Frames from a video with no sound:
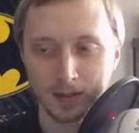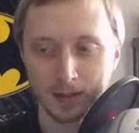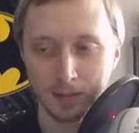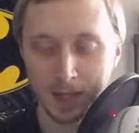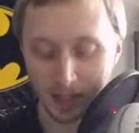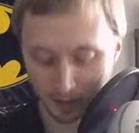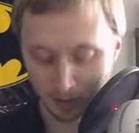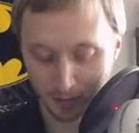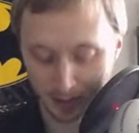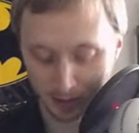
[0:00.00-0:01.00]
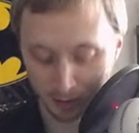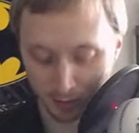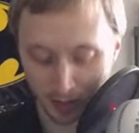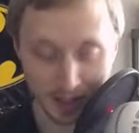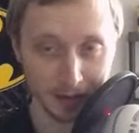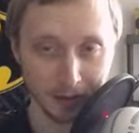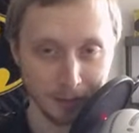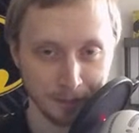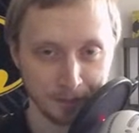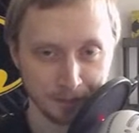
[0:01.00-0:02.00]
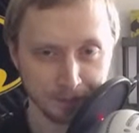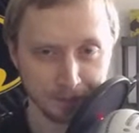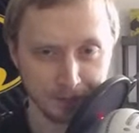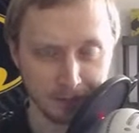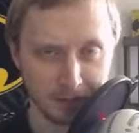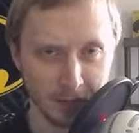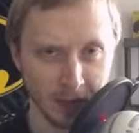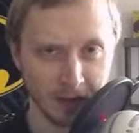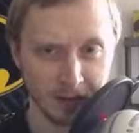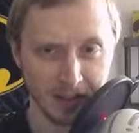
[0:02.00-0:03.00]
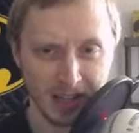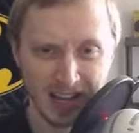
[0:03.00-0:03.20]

to make the rest of the triangle. Okay?